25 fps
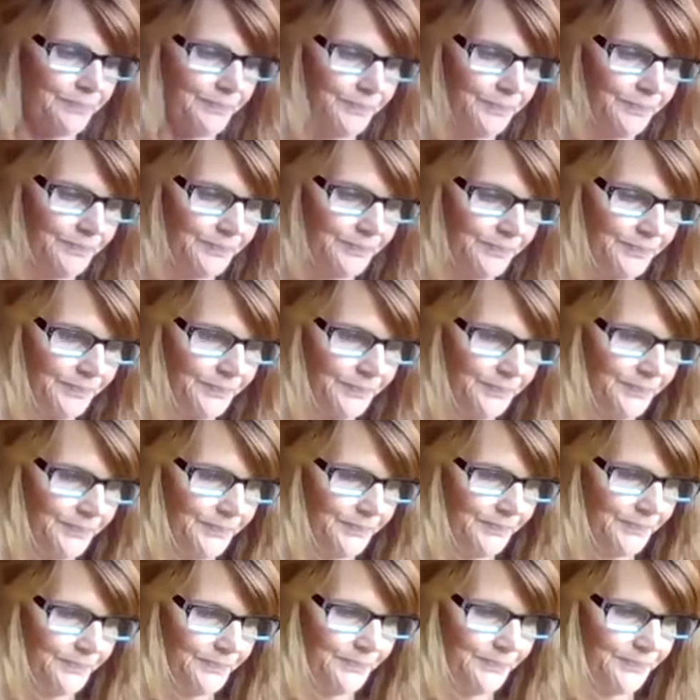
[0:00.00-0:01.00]

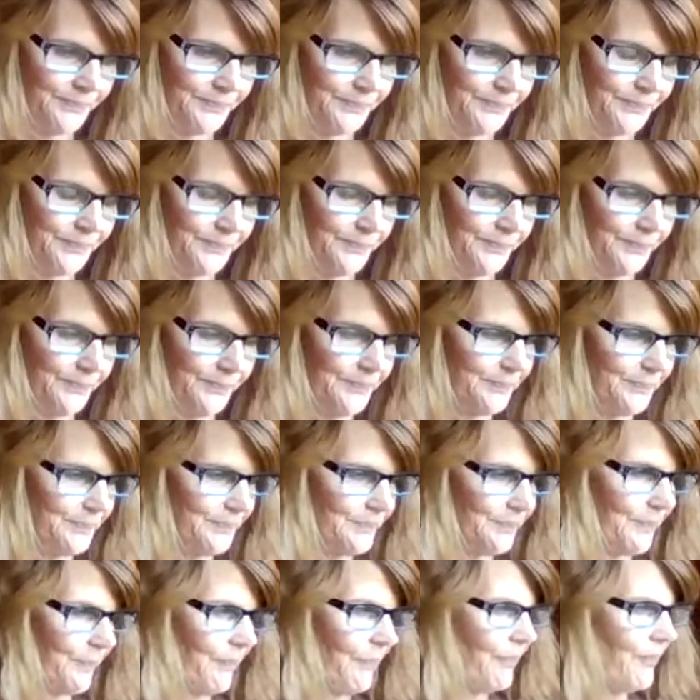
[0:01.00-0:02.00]

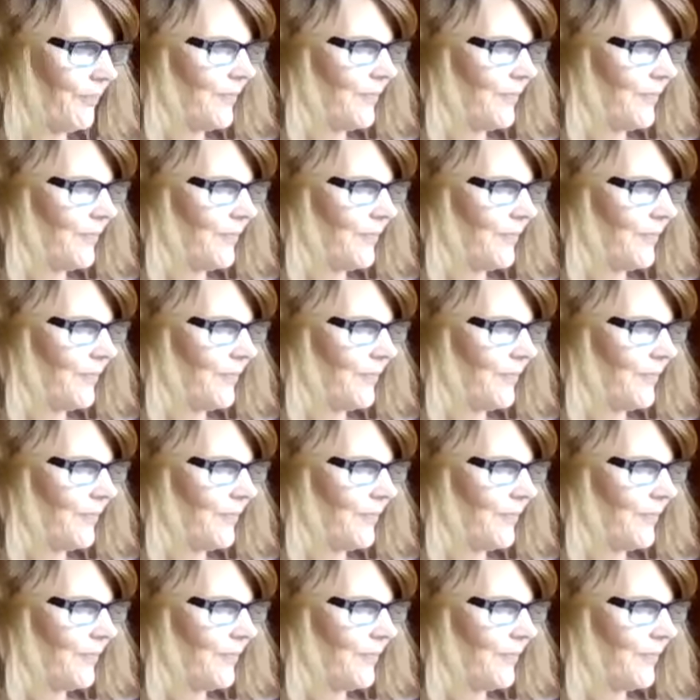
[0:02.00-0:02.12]
Nothing is said.